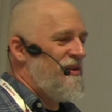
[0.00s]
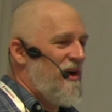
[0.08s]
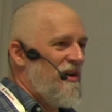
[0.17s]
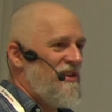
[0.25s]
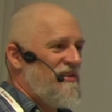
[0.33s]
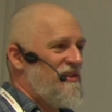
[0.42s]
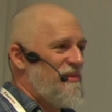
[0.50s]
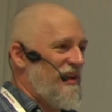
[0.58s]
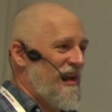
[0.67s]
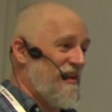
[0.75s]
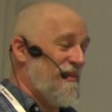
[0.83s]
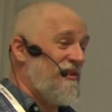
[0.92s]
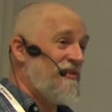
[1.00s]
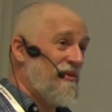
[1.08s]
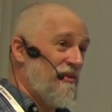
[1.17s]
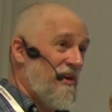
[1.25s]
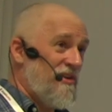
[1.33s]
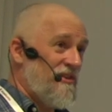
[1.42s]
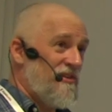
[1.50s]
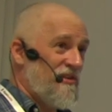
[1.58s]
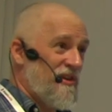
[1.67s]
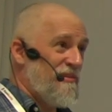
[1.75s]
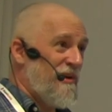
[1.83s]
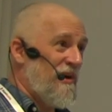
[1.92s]
non-sibling elements, so not just
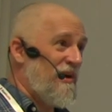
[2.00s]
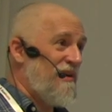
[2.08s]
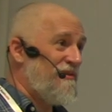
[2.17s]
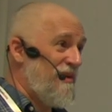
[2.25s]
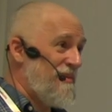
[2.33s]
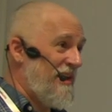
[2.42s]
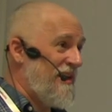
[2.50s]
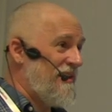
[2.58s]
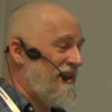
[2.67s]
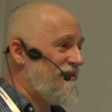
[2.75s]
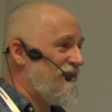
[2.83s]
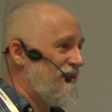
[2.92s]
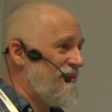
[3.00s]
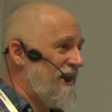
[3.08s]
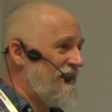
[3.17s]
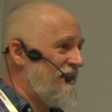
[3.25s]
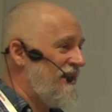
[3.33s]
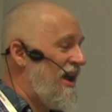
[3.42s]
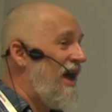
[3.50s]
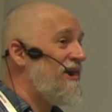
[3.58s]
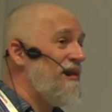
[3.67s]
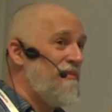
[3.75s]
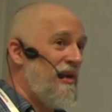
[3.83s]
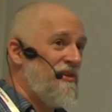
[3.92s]
using the paragraph immediately after the button,
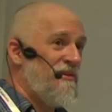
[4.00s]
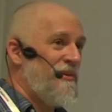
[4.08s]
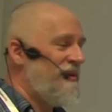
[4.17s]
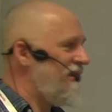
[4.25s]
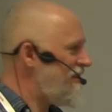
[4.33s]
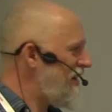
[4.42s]
and the multiple